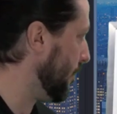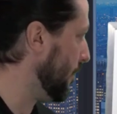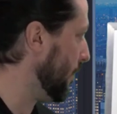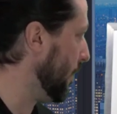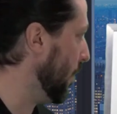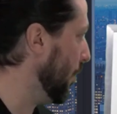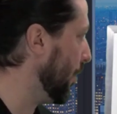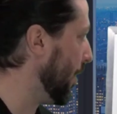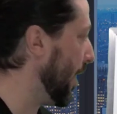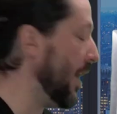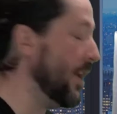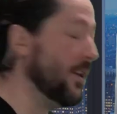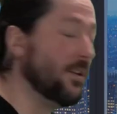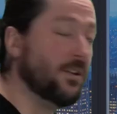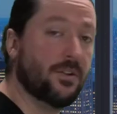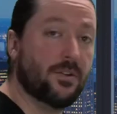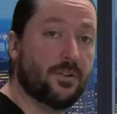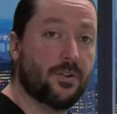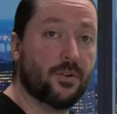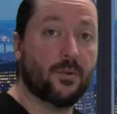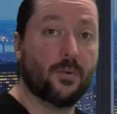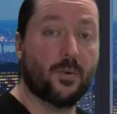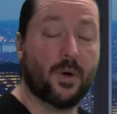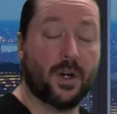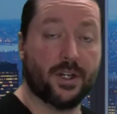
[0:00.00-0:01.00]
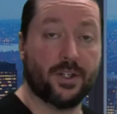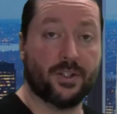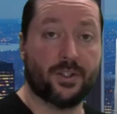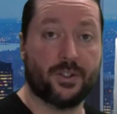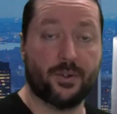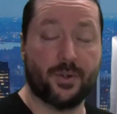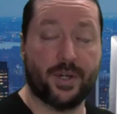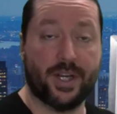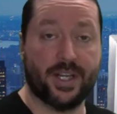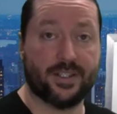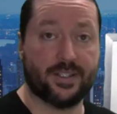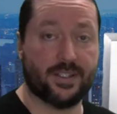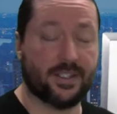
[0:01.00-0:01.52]
okay, and you do want to
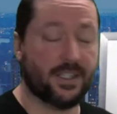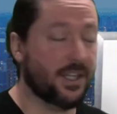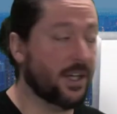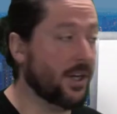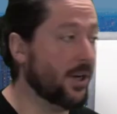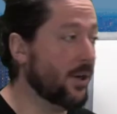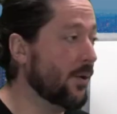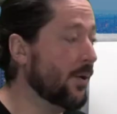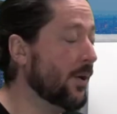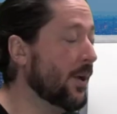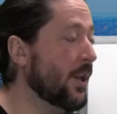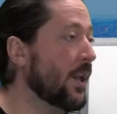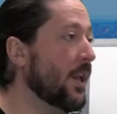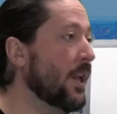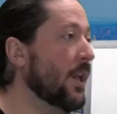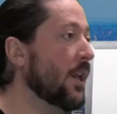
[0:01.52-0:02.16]
do SEO,